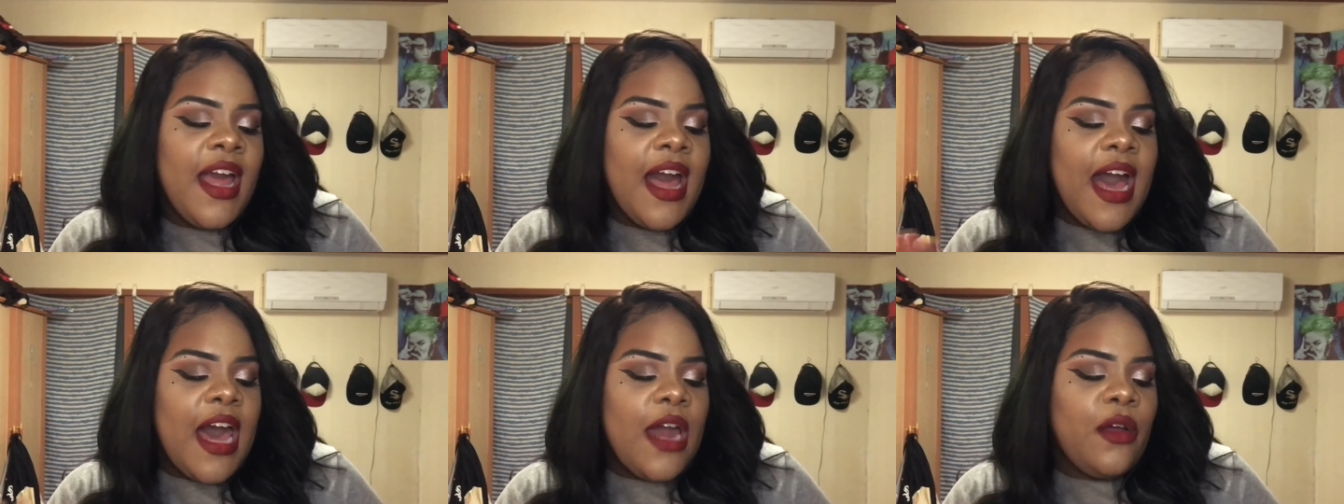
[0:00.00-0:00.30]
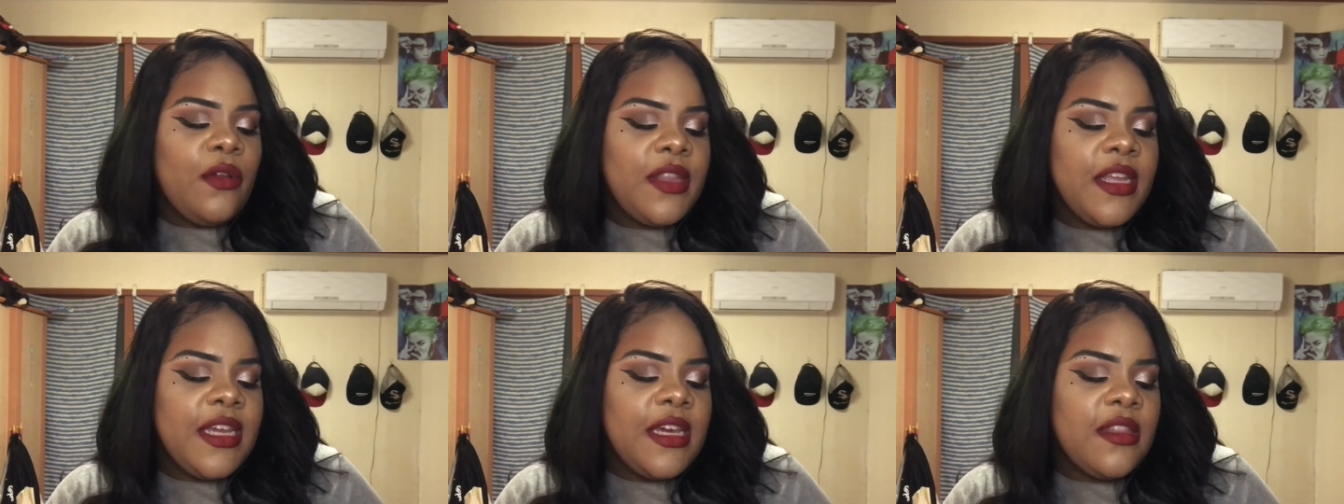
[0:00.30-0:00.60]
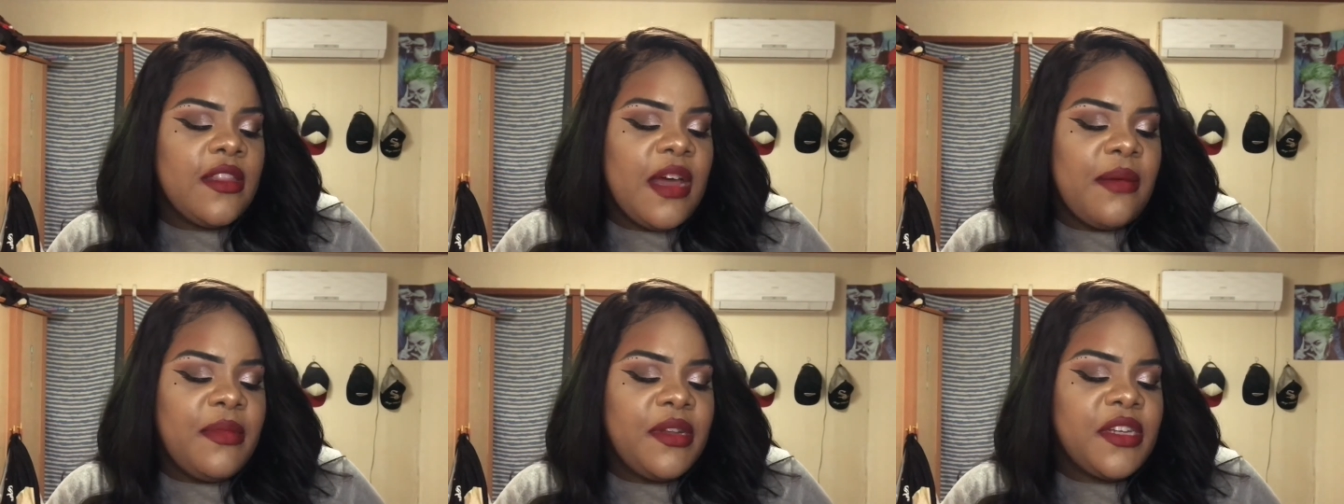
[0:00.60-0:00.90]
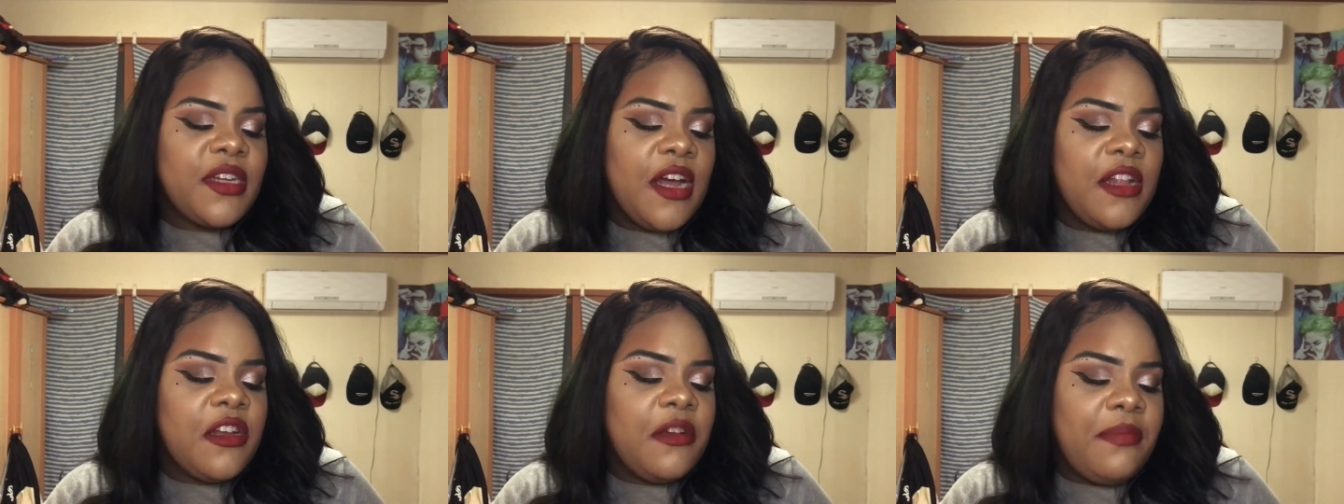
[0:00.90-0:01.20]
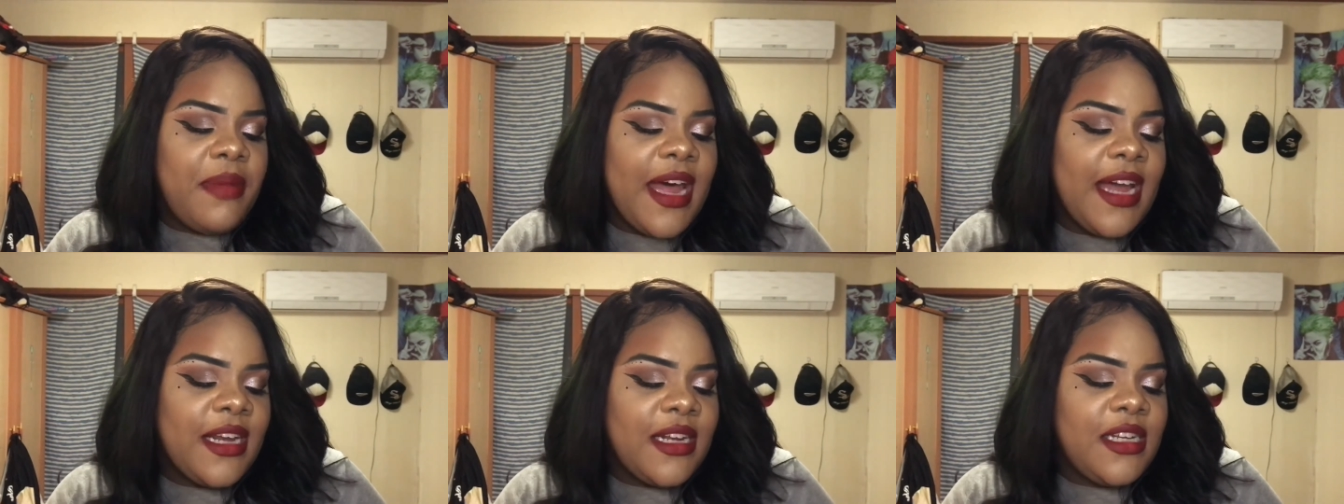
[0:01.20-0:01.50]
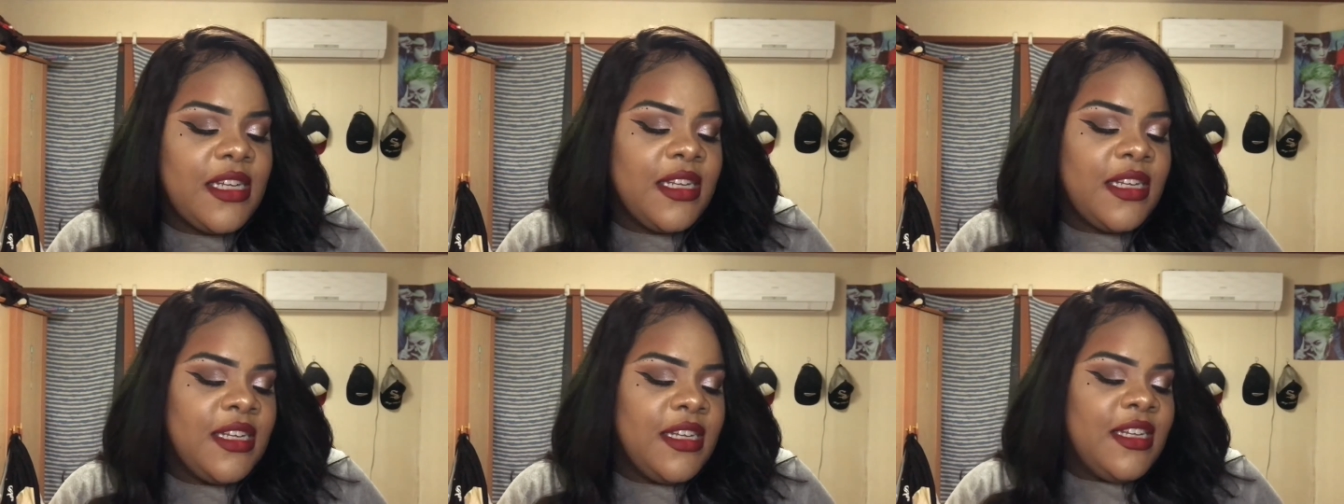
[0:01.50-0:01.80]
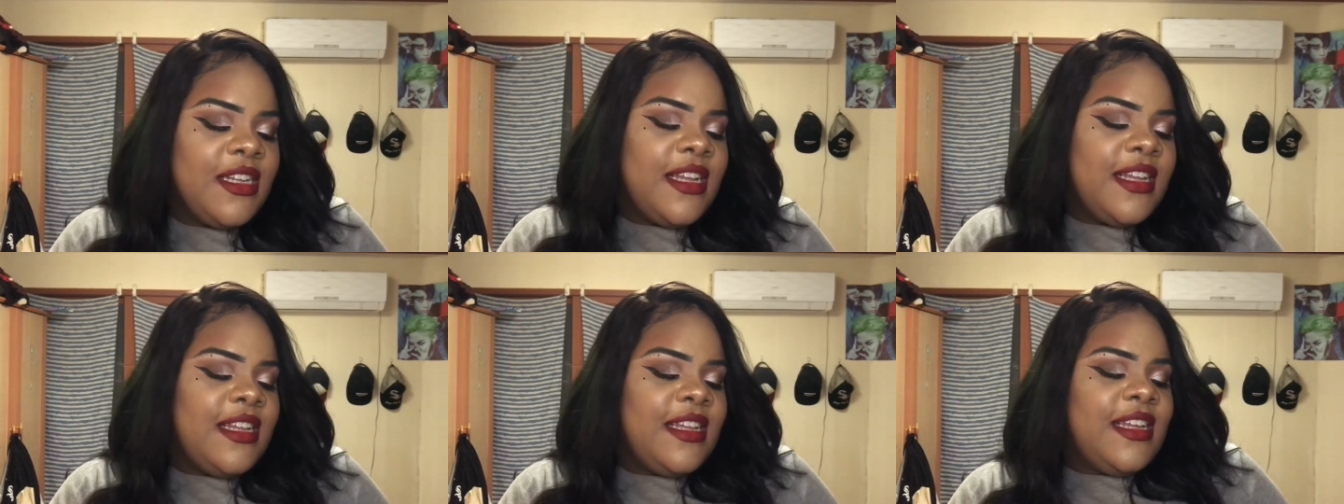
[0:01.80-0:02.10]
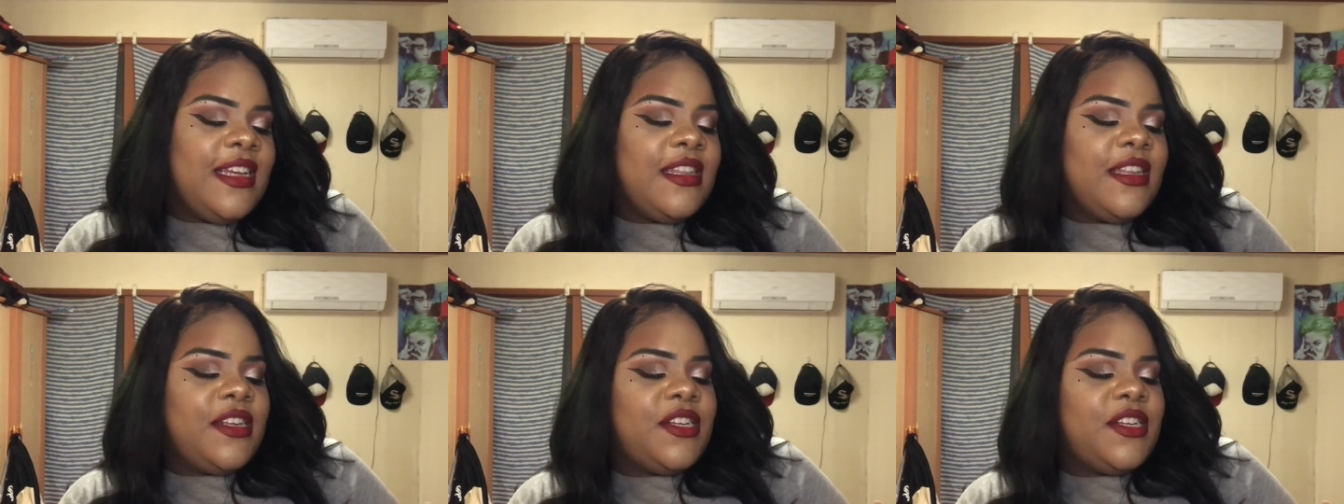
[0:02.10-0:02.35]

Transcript: I don't think it's that much color packed in